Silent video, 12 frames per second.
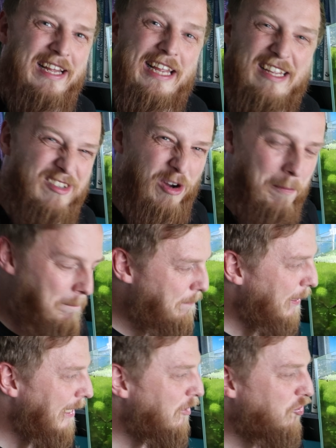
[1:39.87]
He's got a
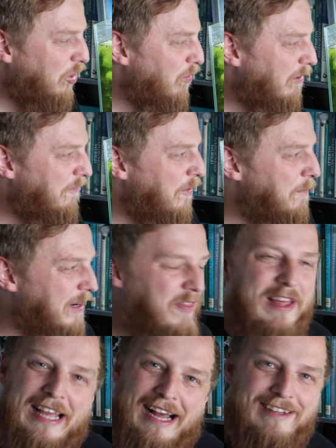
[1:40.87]
big shoal of them, and I
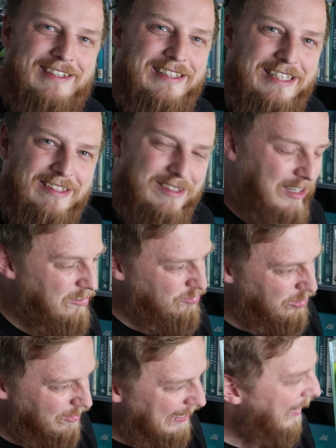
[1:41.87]
think adding these guys
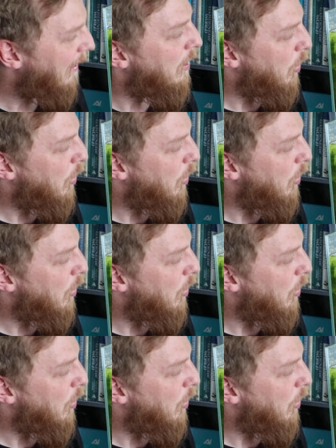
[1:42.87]
to that